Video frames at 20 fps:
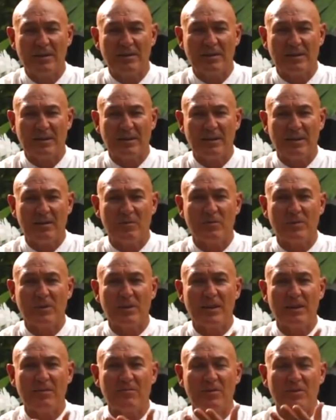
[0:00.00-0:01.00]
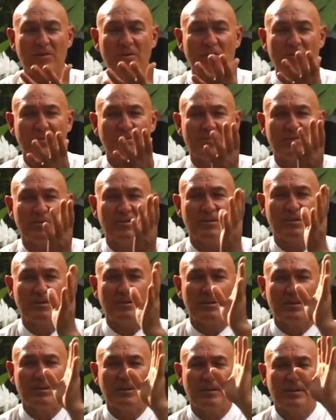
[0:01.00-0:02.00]
that connect to the heaven and earth.
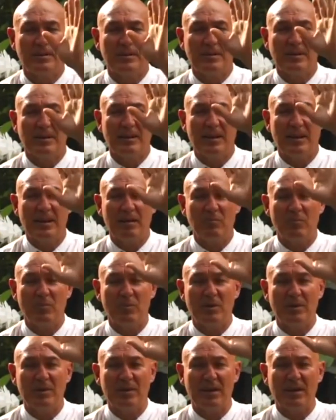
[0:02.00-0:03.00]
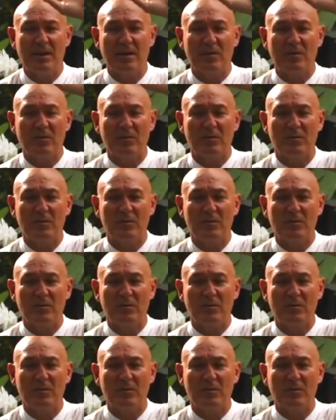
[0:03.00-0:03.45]
And breathe out.